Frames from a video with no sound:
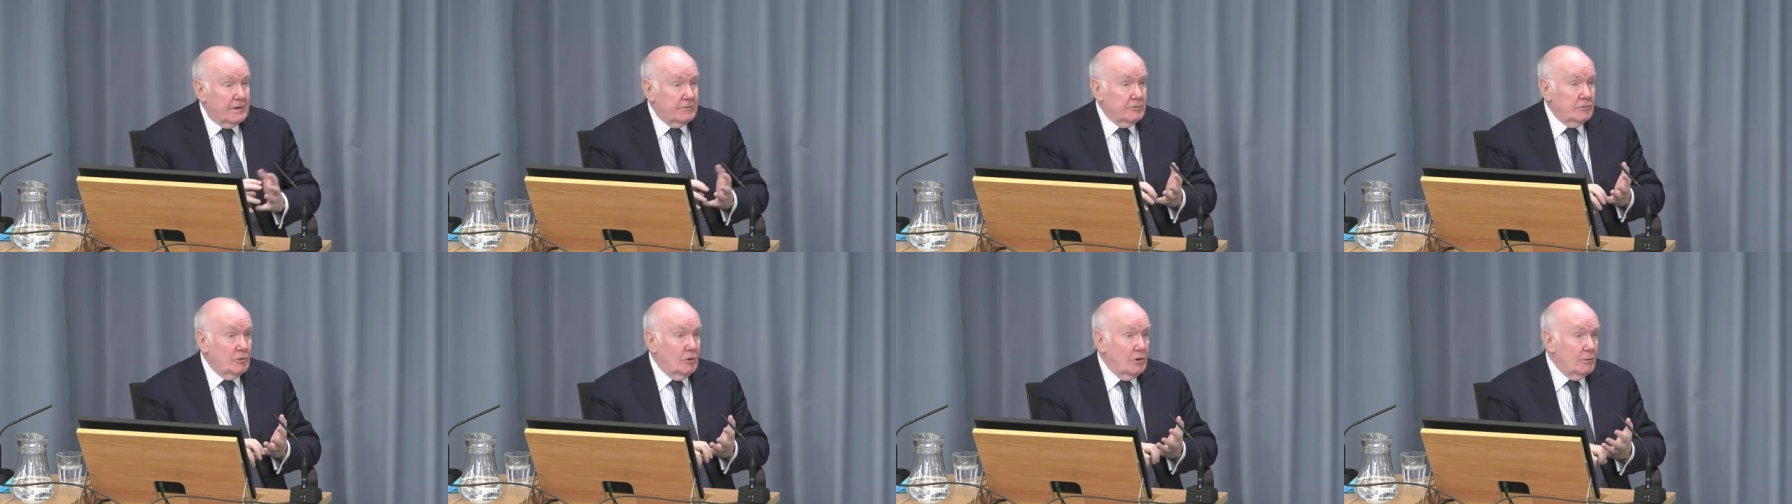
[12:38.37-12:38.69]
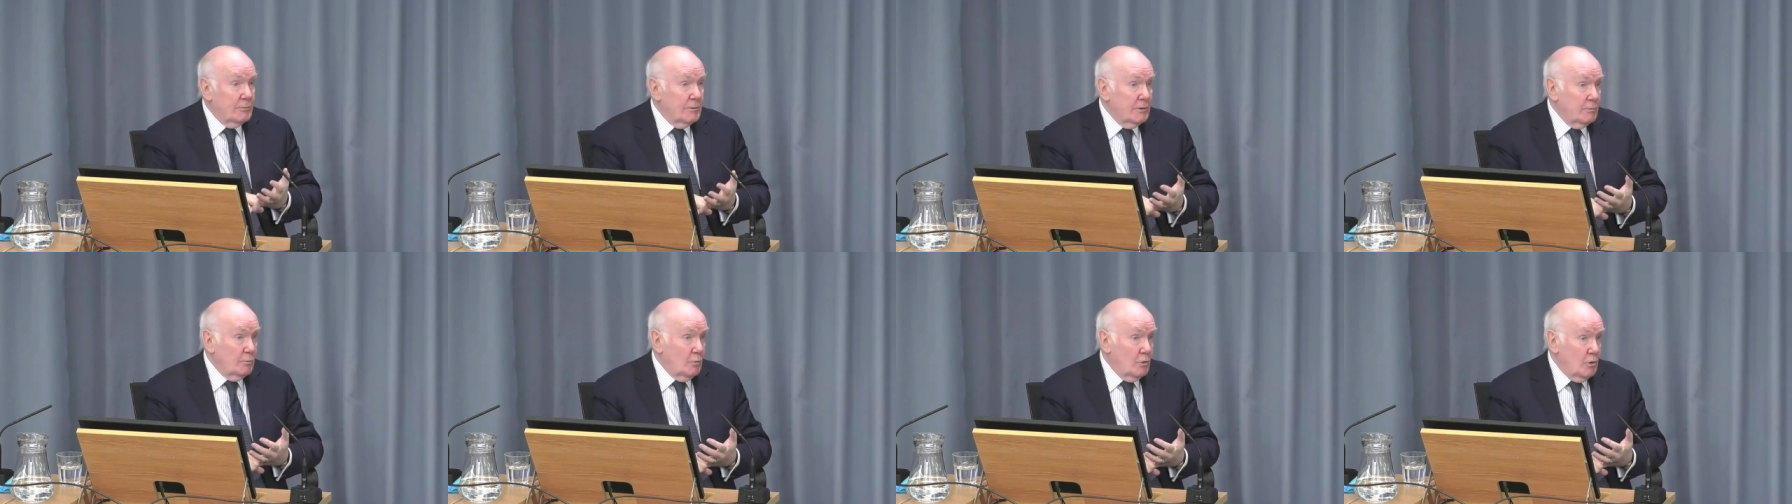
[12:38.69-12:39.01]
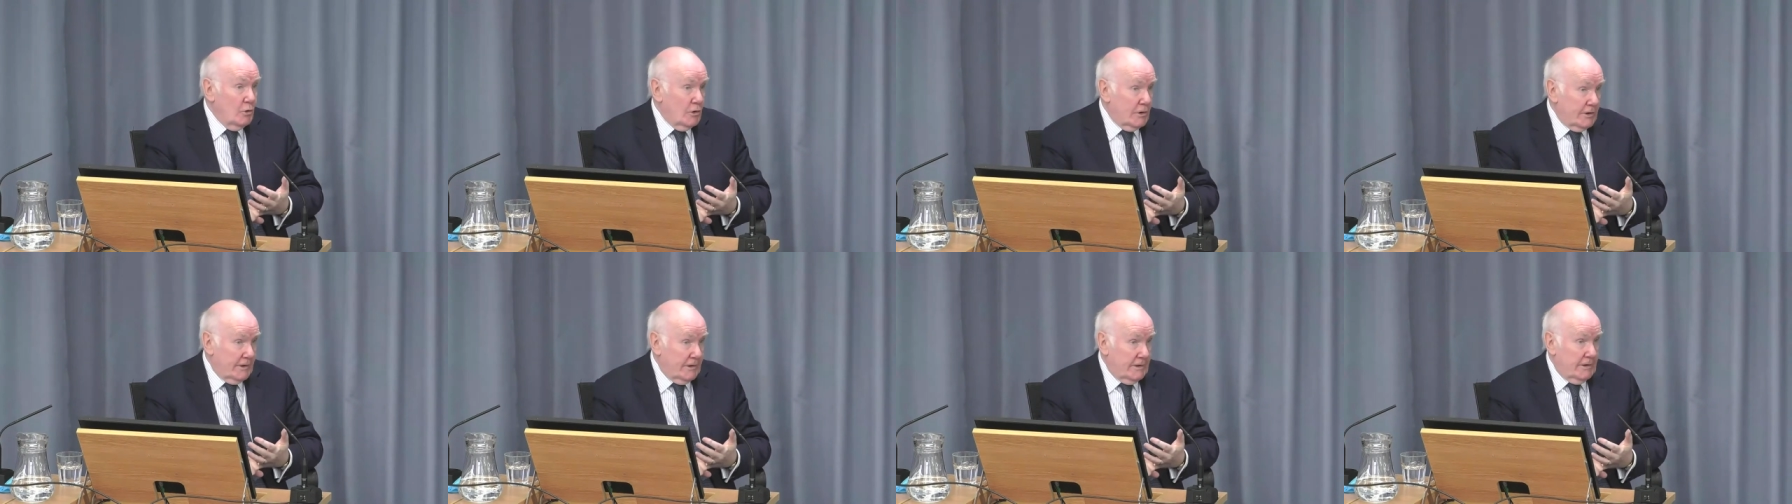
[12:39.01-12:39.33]
Norman
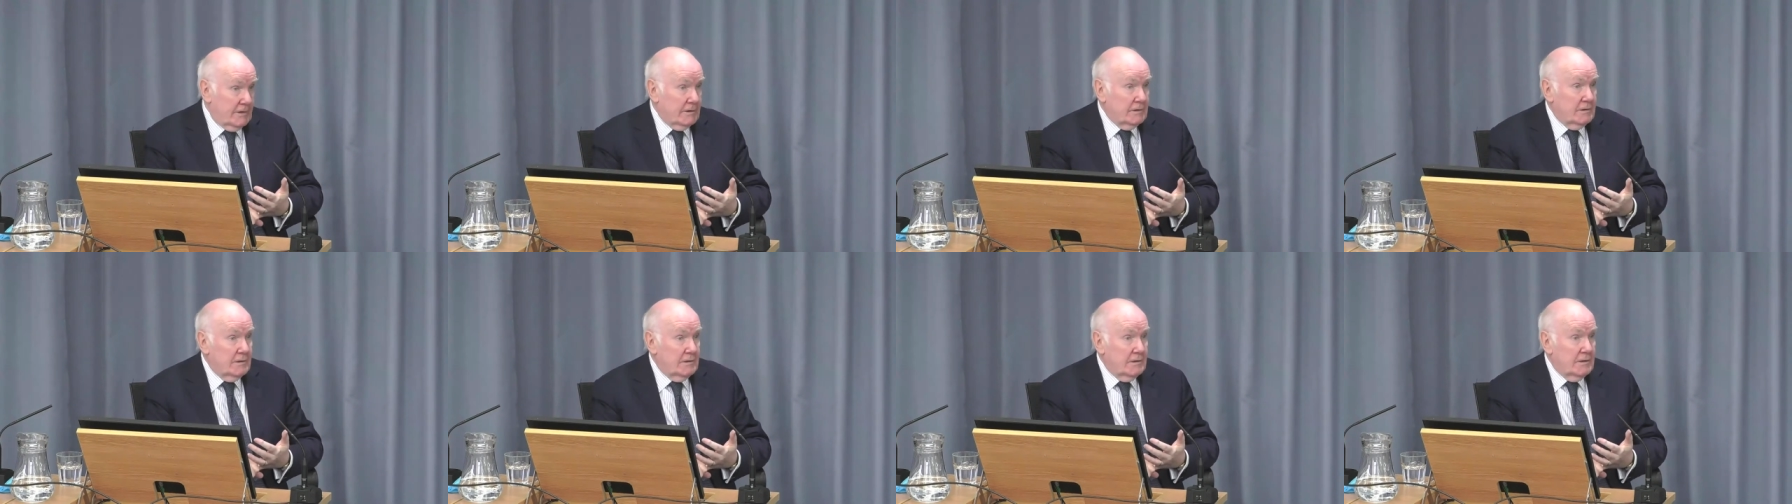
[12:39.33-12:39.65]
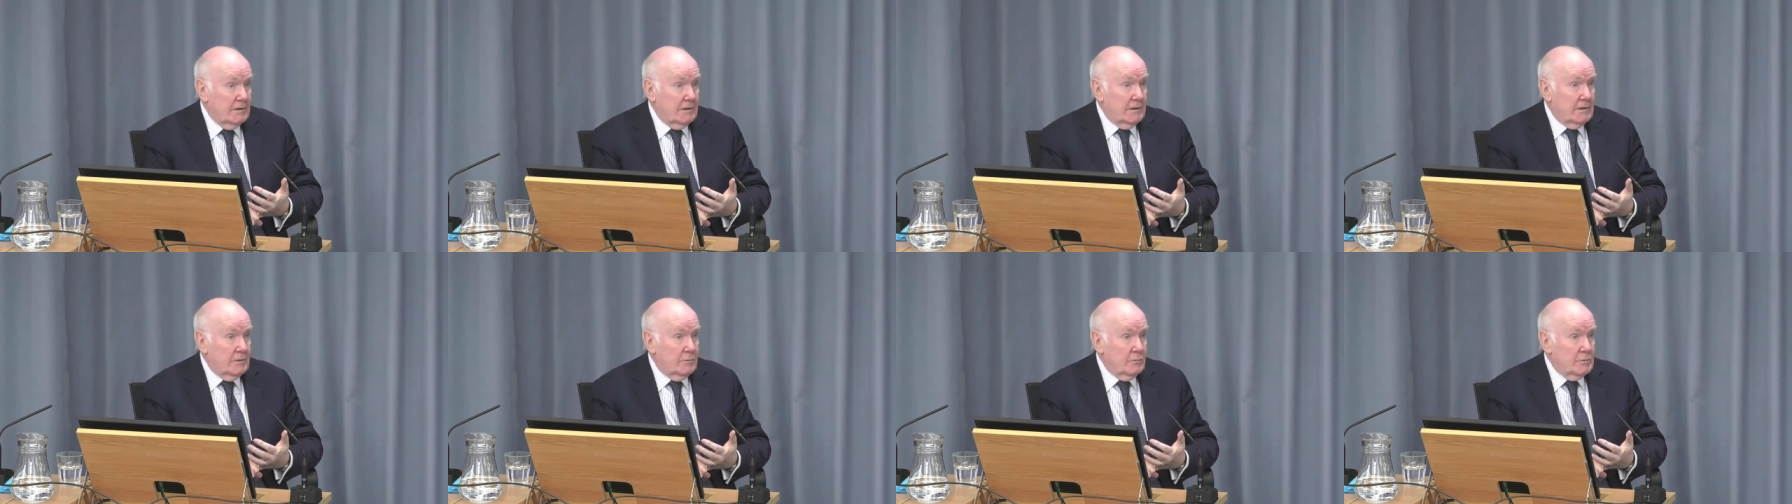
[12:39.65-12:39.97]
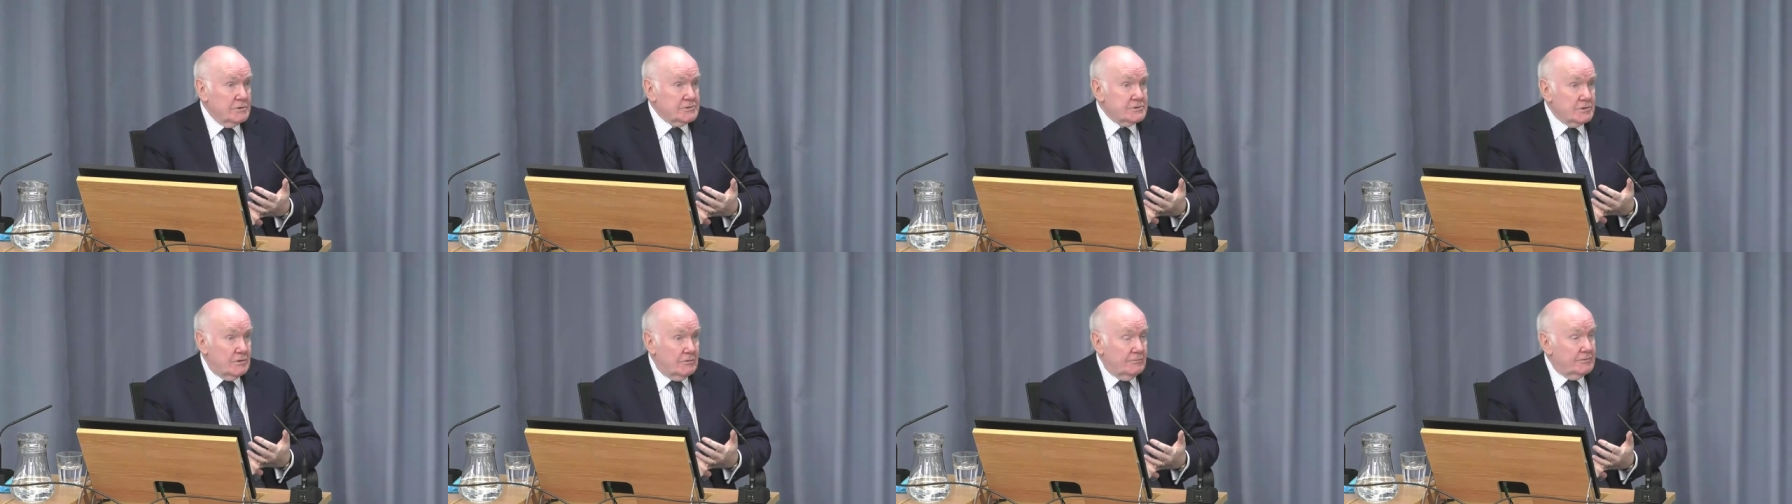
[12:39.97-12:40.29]
Warner
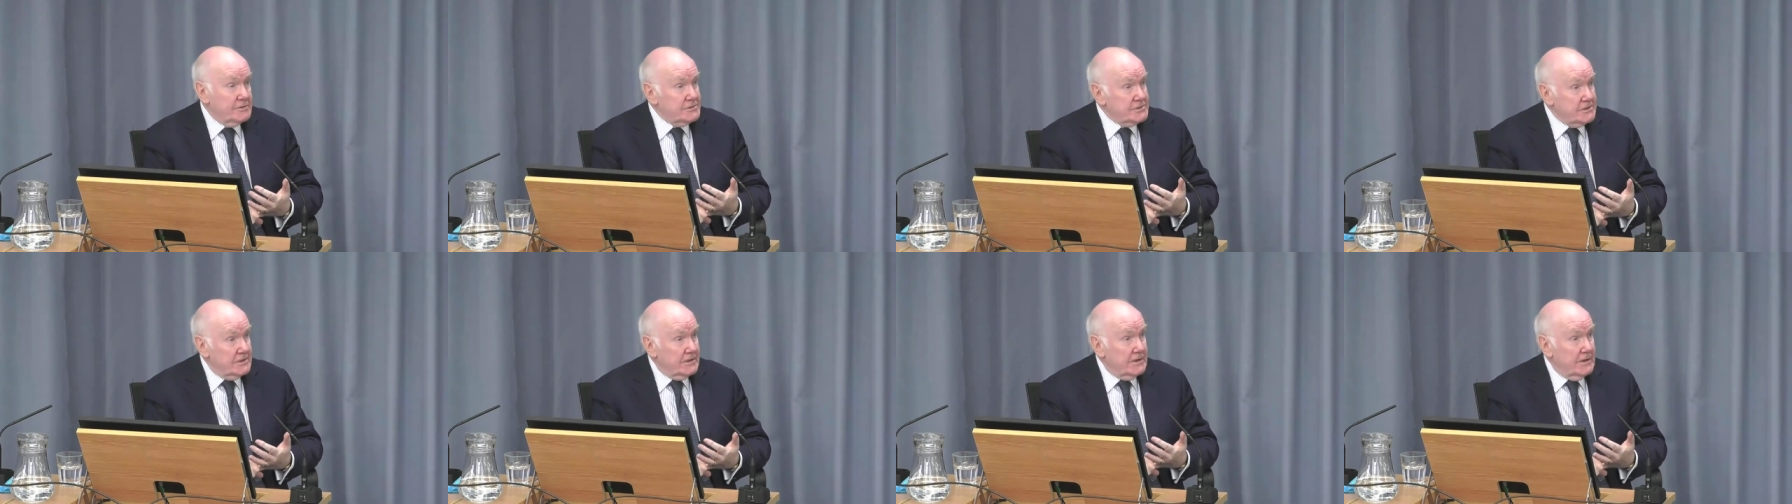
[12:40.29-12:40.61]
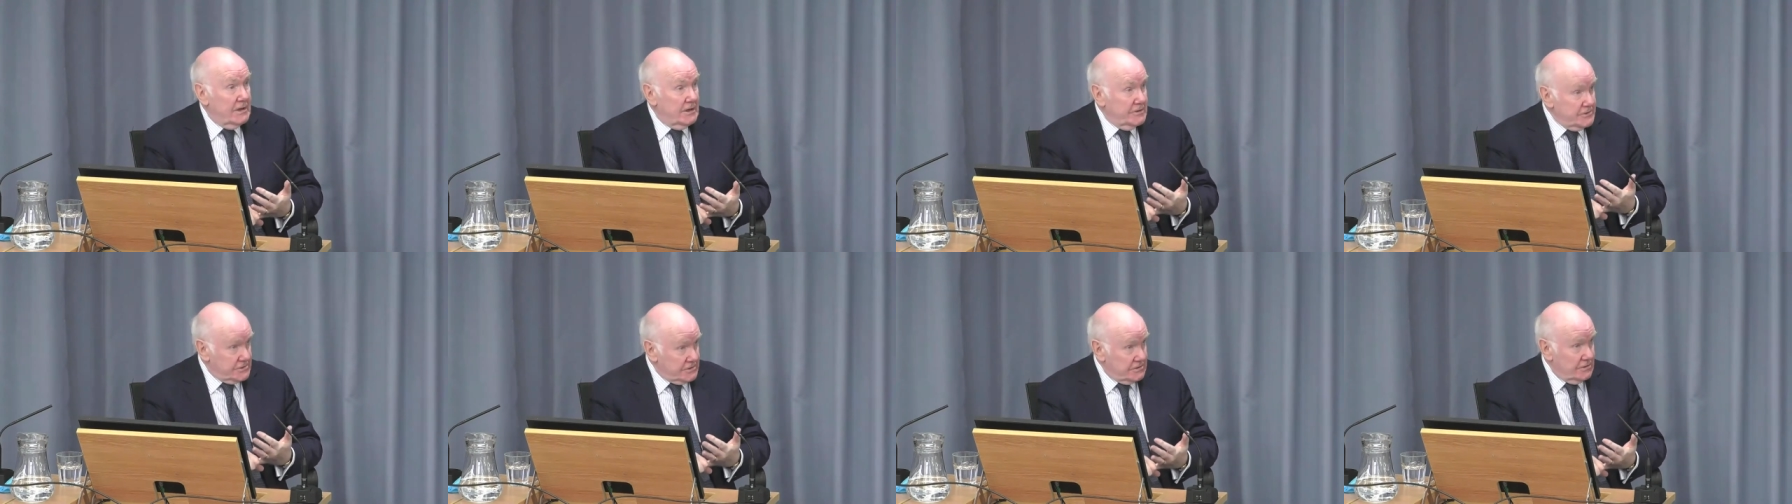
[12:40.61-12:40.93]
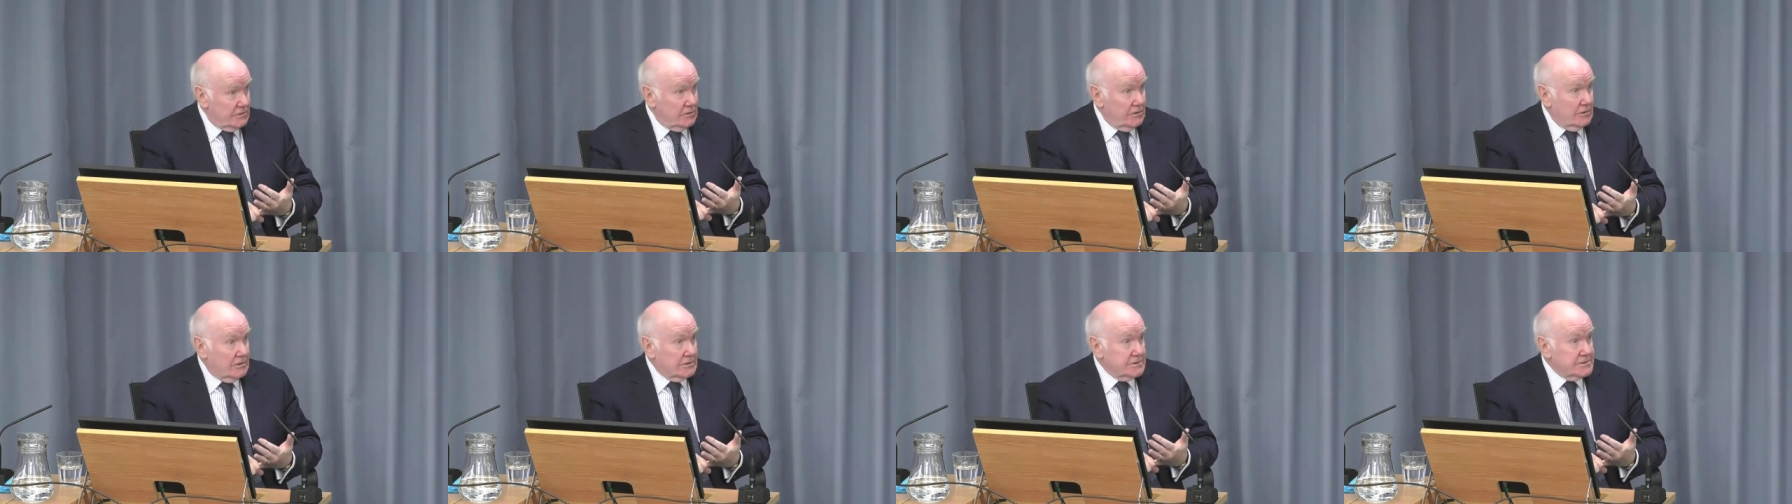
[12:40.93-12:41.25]
was obviously in the House
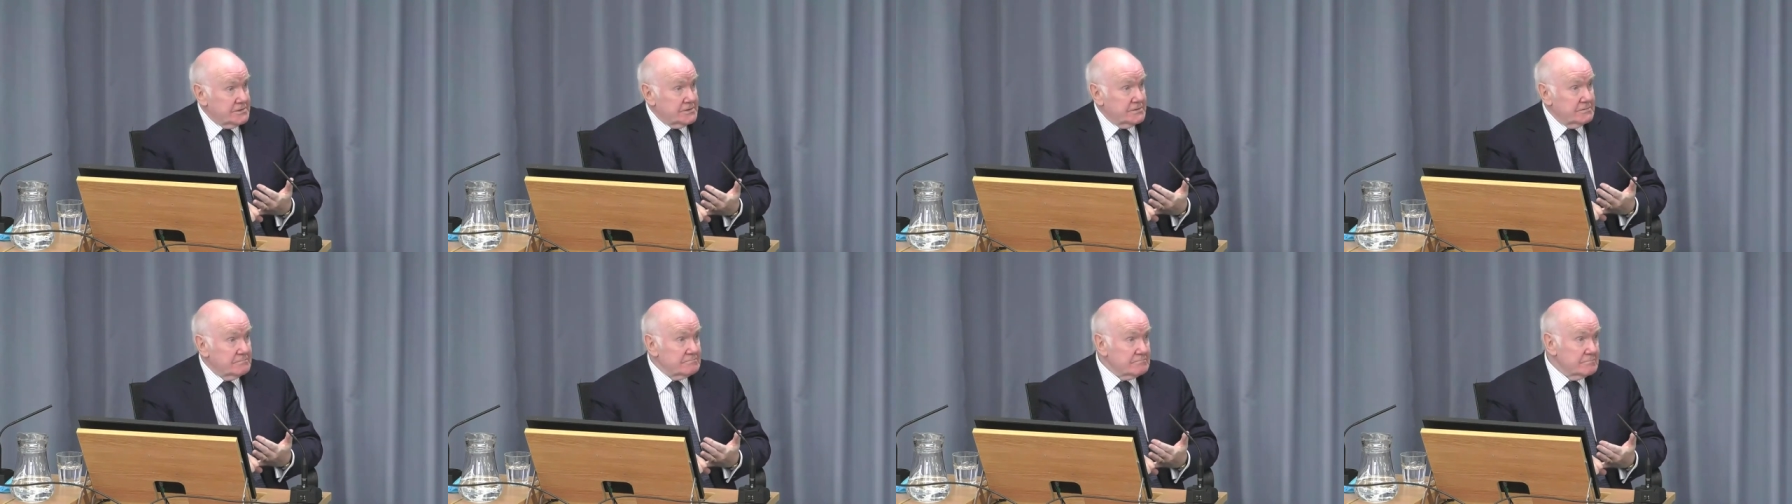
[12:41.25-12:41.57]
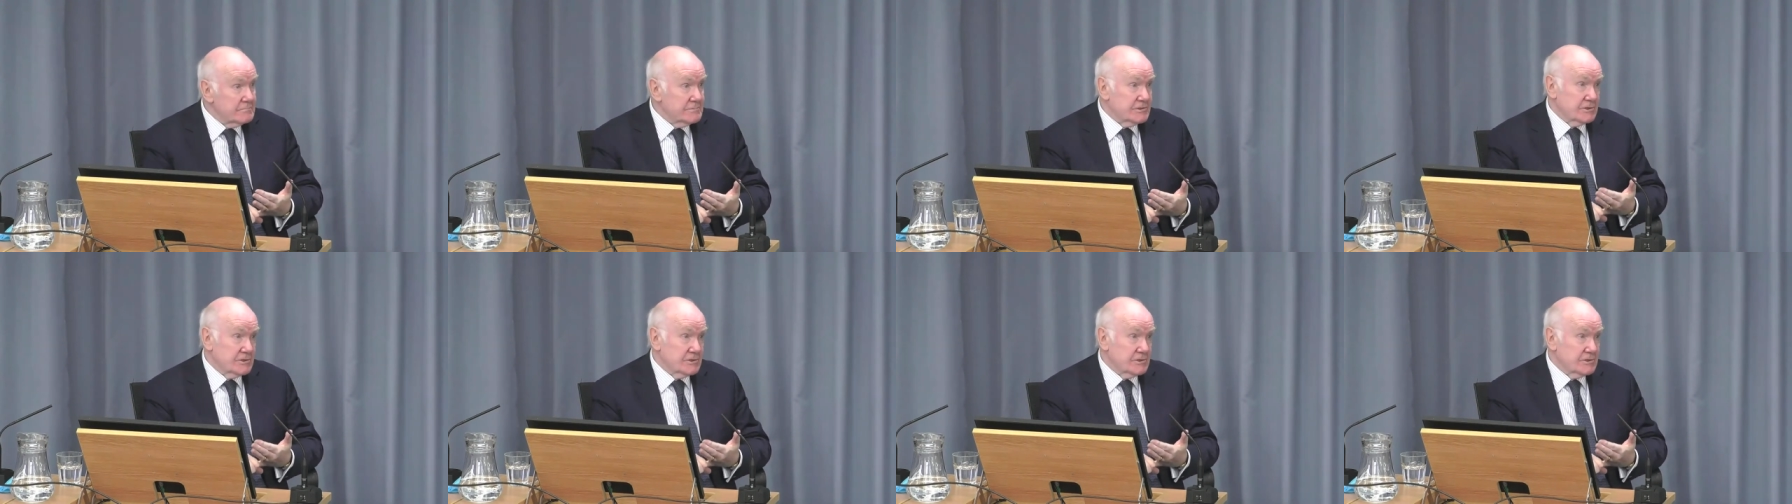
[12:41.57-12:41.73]
of Lords,